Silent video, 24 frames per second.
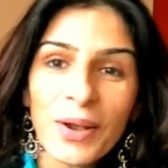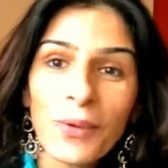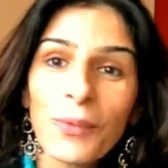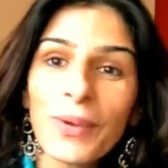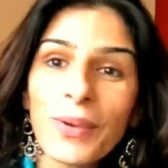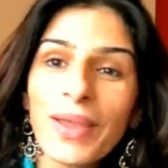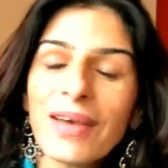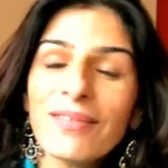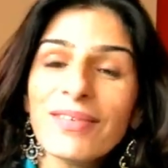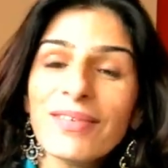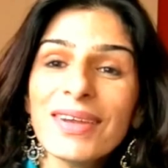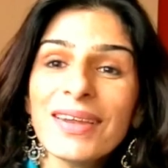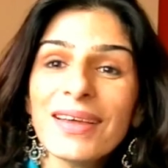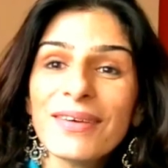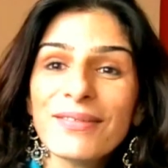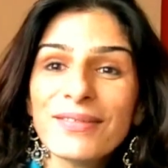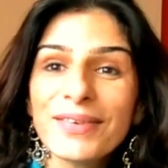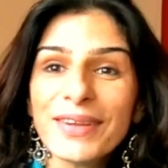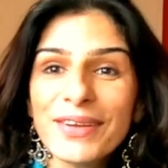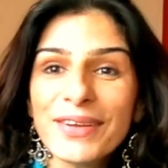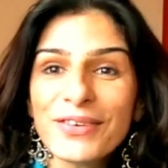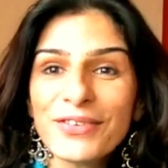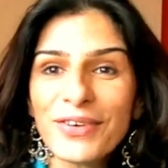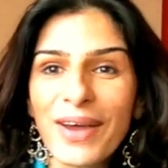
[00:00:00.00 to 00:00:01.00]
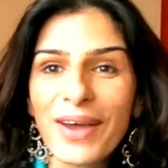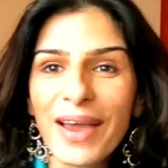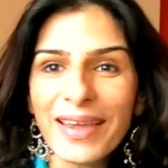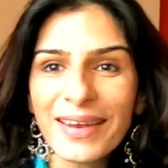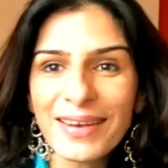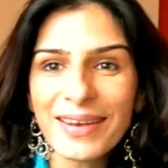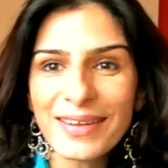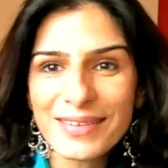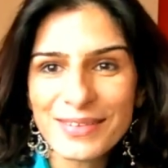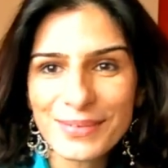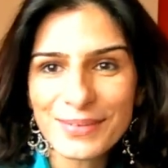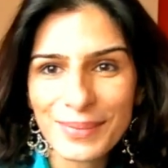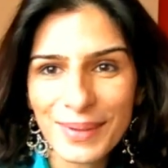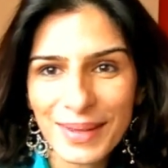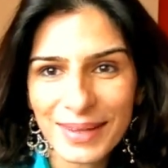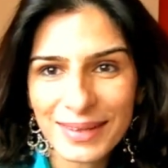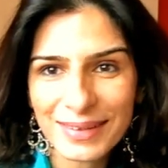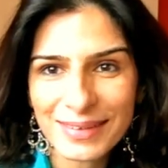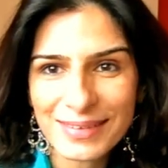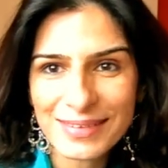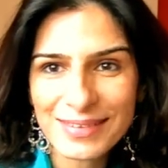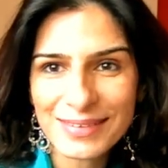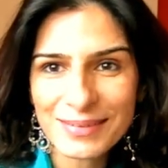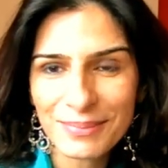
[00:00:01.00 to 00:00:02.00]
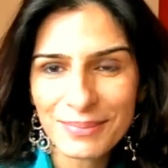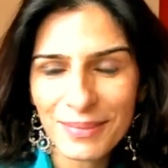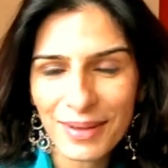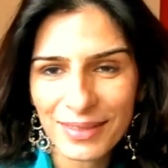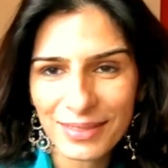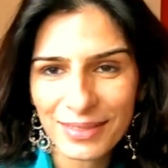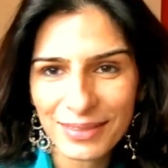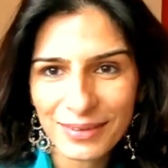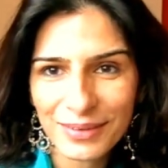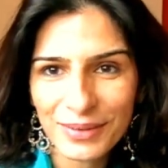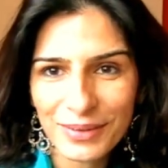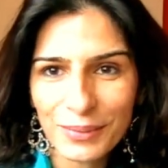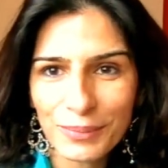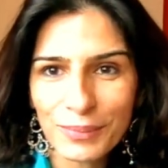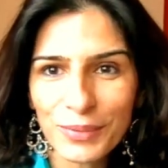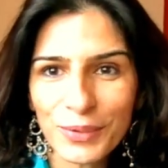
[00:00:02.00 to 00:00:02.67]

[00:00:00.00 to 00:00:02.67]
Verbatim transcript: We have a lovely trine as well this month